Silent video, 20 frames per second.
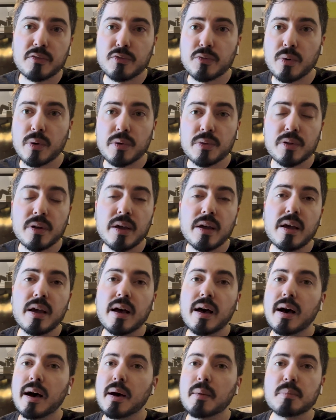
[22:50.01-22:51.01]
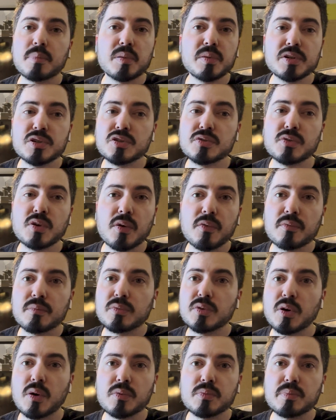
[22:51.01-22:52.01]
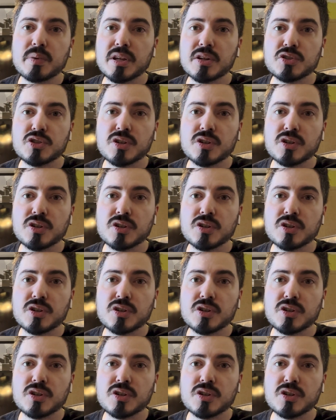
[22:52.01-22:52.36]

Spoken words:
forth. Please don't be